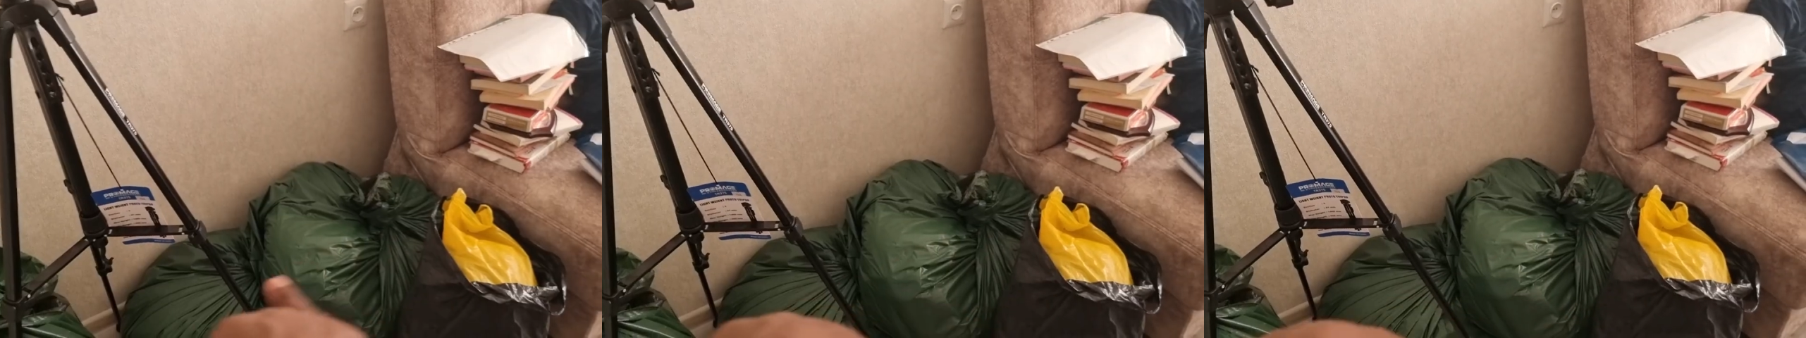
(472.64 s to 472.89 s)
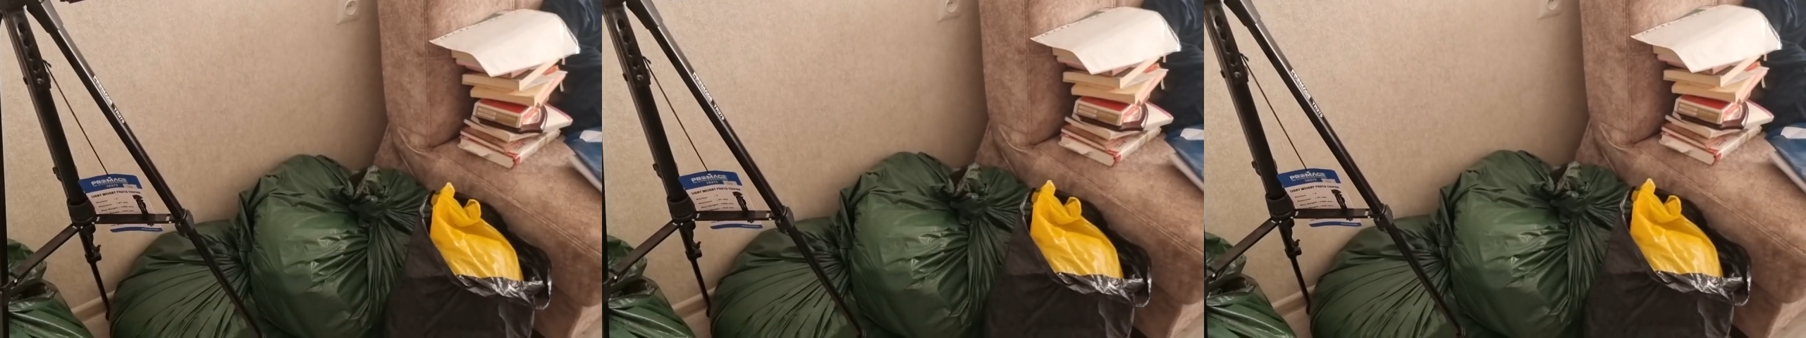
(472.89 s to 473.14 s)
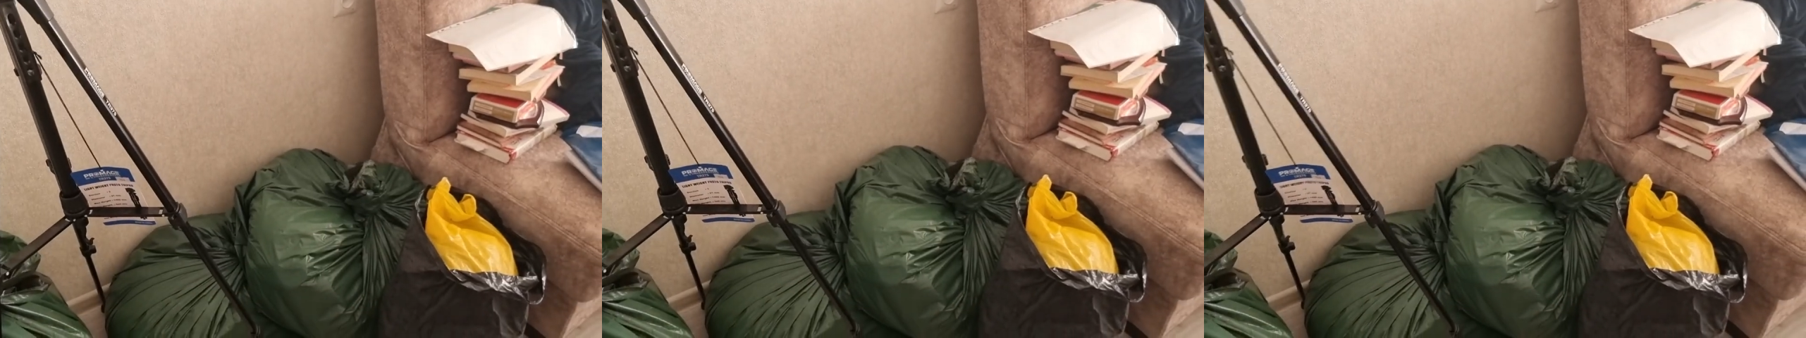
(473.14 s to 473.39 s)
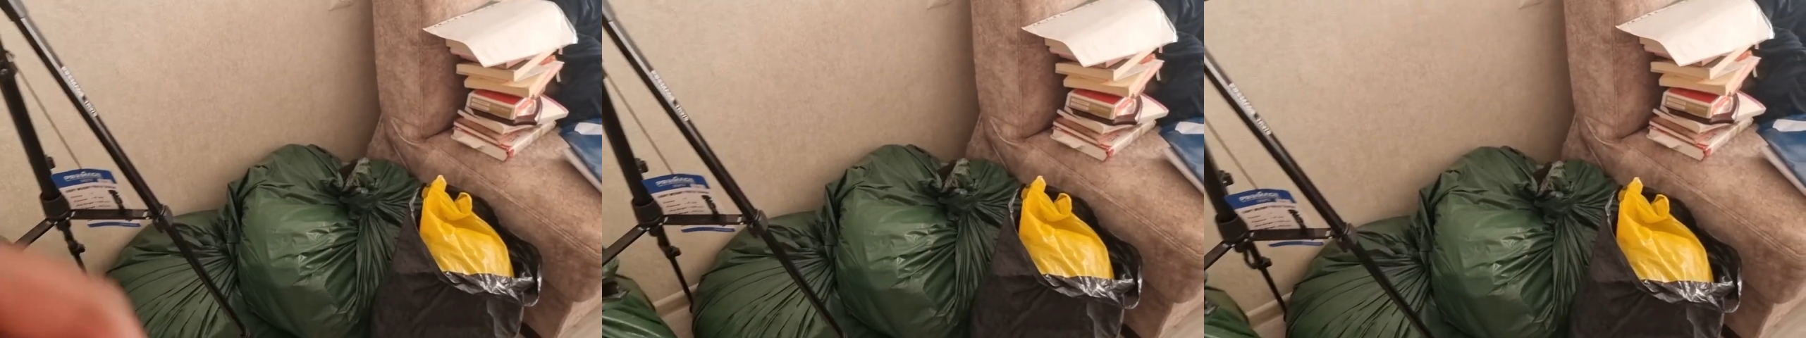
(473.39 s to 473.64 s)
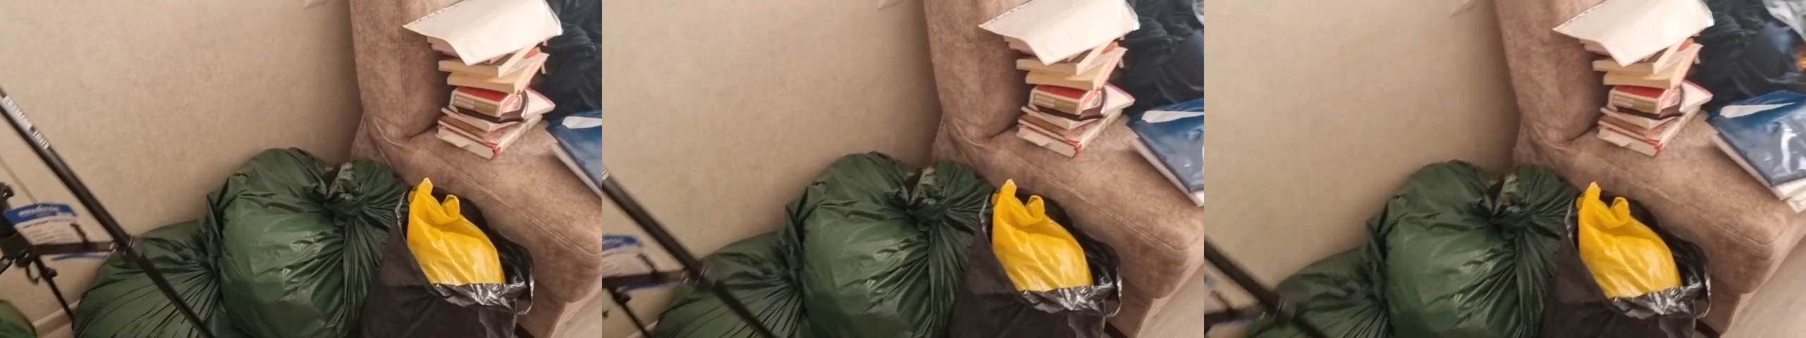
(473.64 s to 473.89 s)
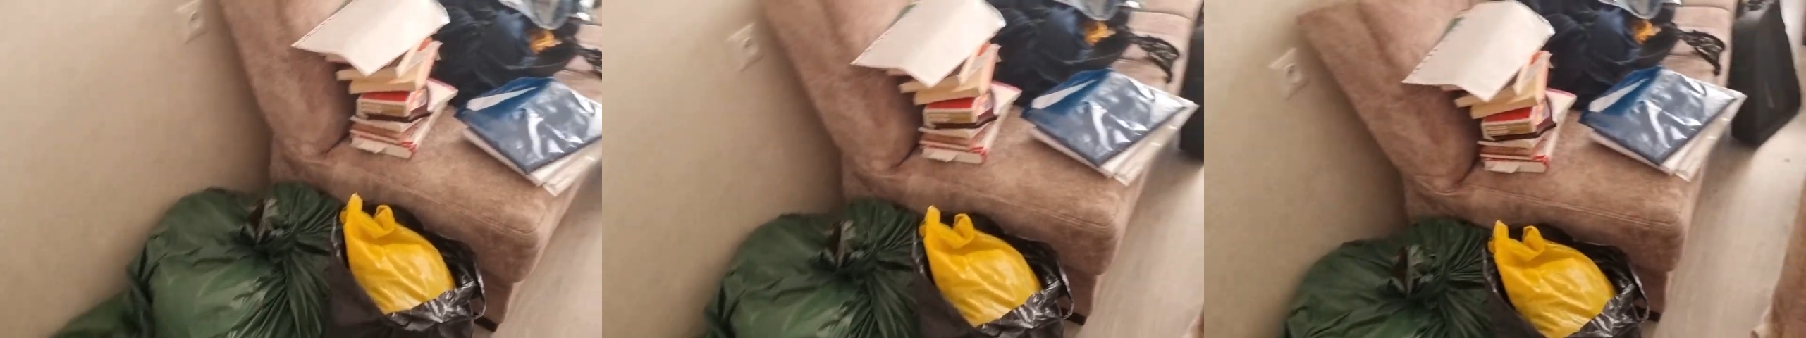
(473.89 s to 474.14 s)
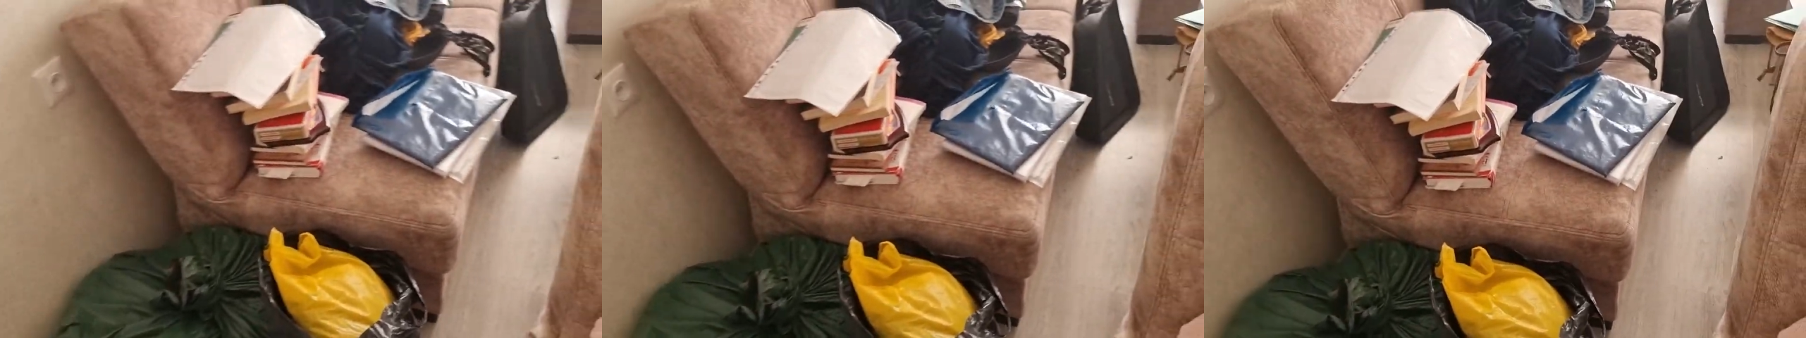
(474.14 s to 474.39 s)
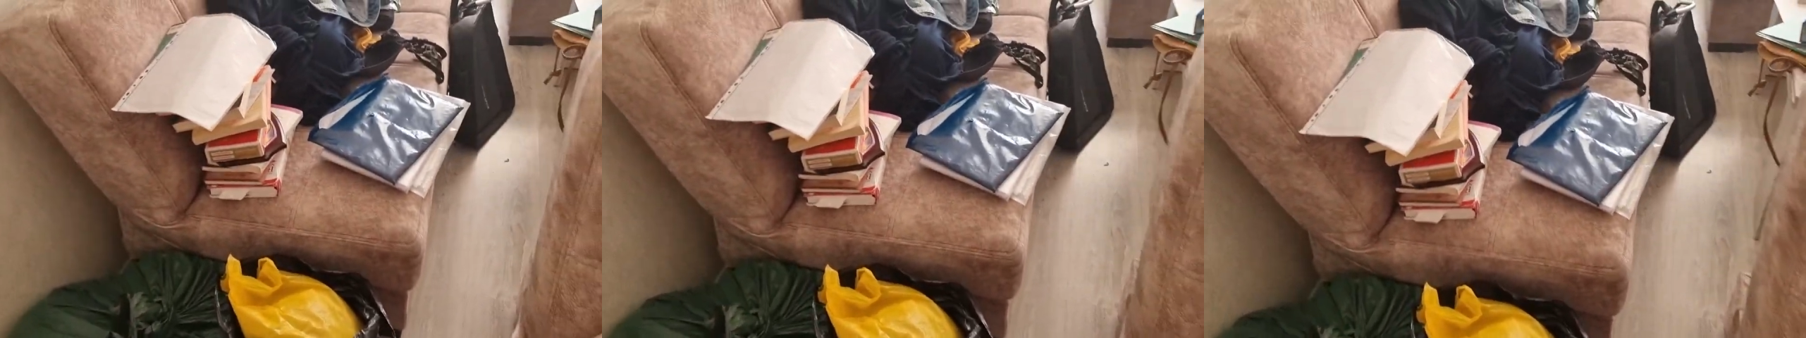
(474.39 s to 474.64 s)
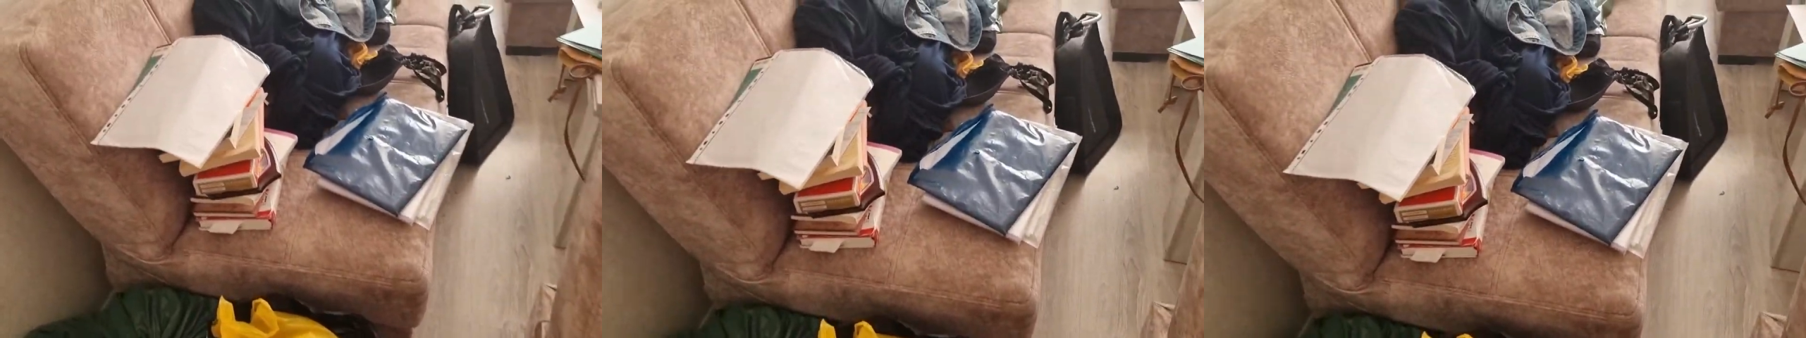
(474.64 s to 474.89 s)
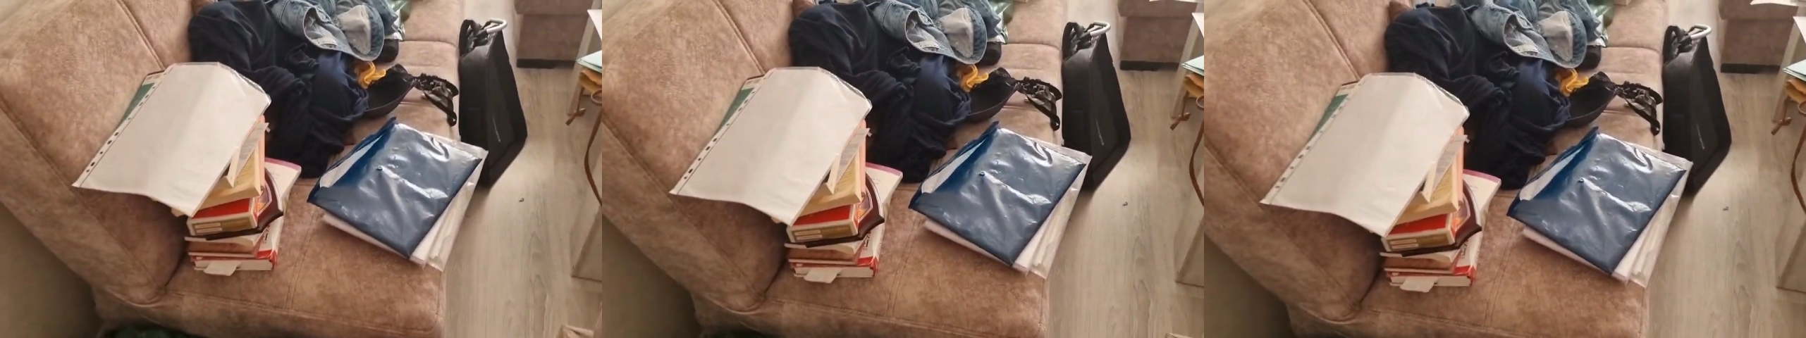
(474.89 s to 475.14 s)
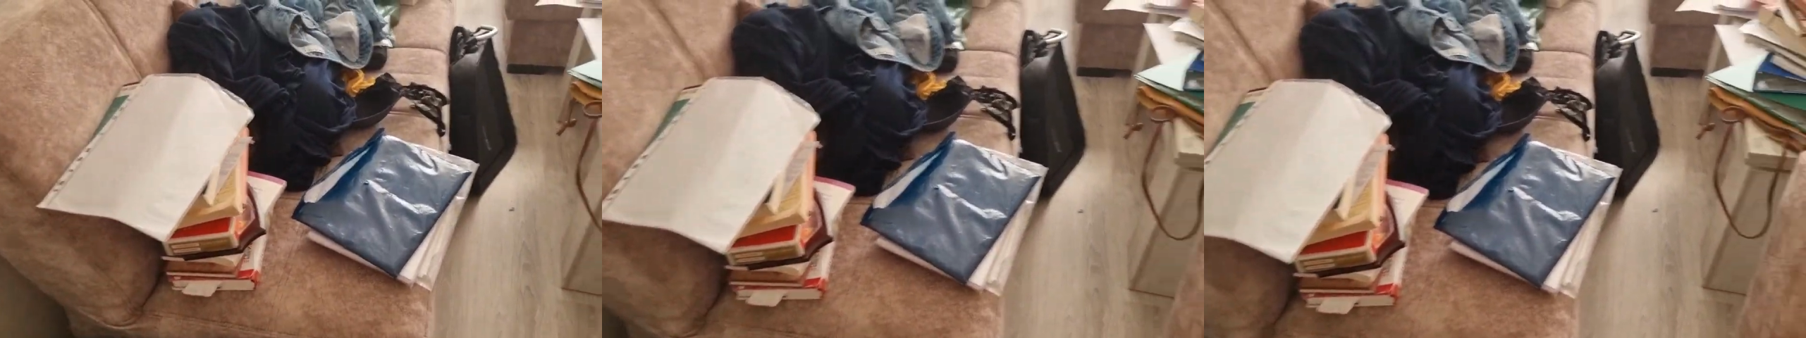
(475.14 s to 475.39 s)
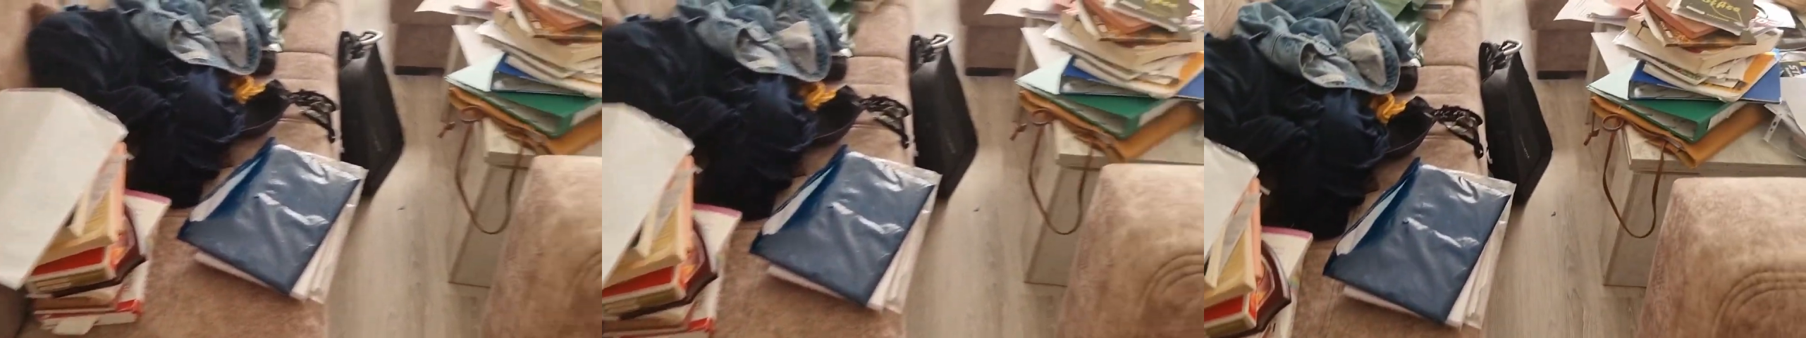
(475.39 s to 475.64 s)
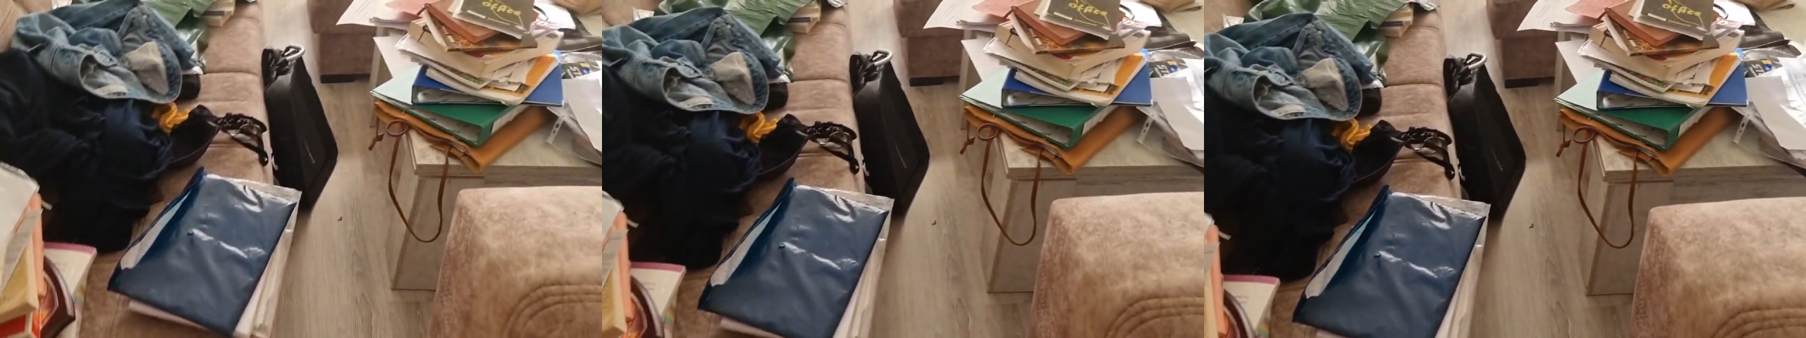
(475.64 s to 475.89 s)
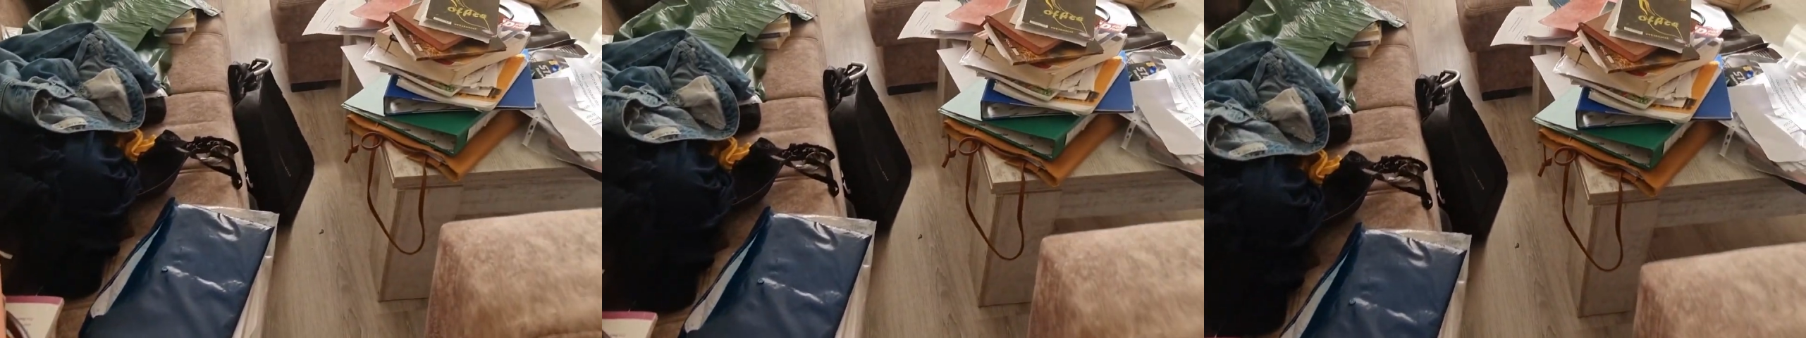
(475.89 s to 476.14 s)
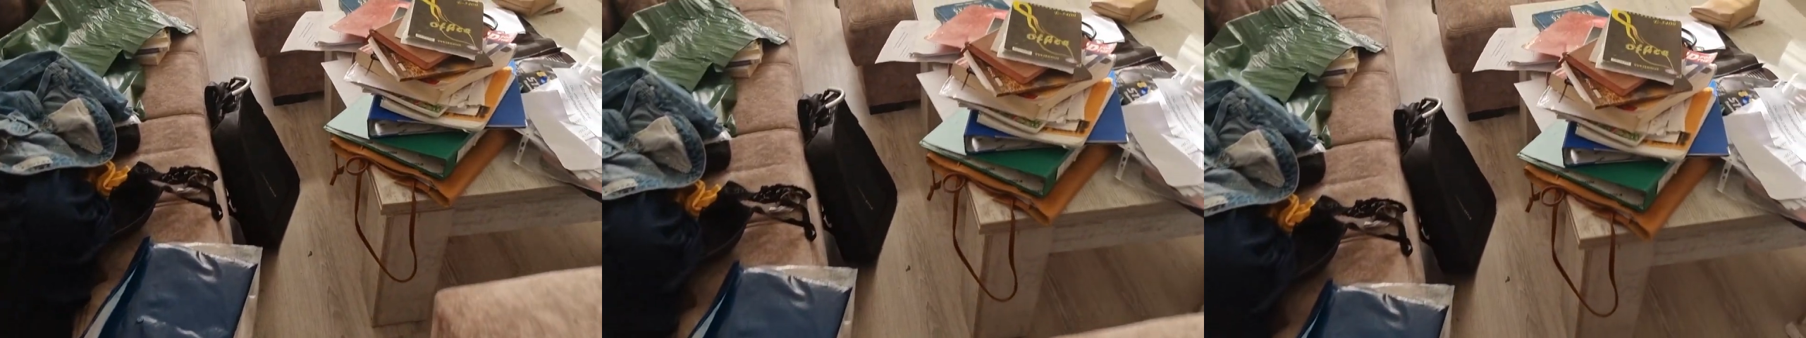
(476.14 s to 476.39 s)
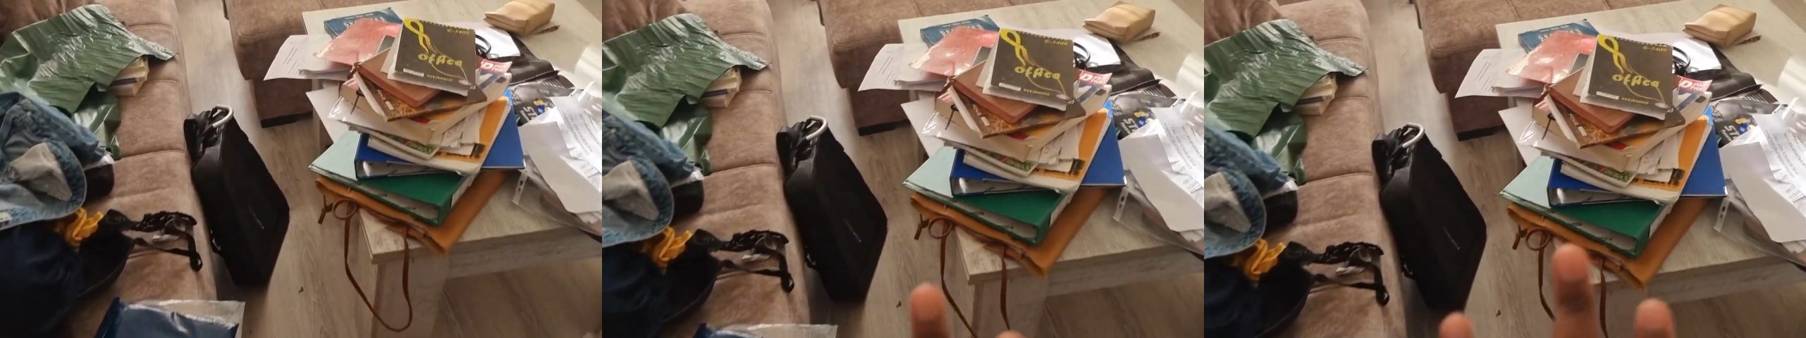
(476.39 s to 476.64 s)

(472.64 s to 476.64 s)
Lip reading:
(no speaker visible)